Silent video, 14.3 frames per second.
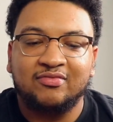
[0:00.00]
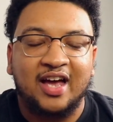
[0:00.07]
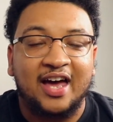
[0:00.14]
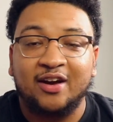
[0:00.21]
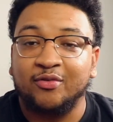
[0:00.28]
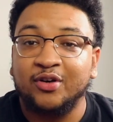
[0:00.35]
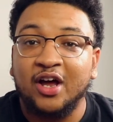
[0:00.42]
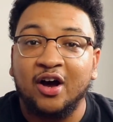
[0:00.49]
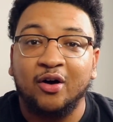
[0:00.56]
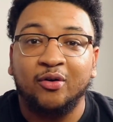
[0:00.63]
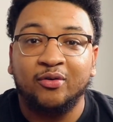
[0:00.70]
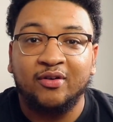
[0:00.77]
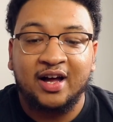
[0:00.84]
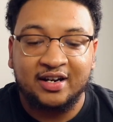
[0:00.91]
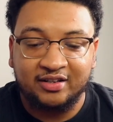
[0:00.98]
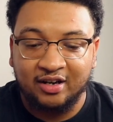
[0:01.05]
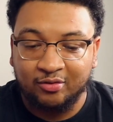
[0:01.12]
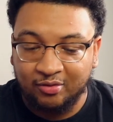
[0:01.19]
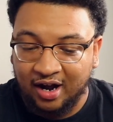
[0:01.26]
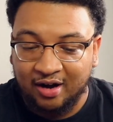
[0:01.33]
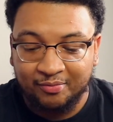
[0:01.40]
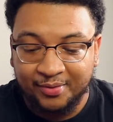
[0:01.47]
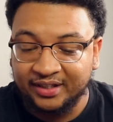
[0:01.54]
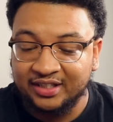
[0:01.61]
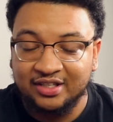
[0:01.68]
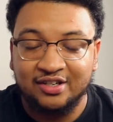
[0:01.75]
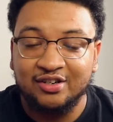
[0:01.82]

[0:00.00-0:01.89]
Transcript: I don't know. I really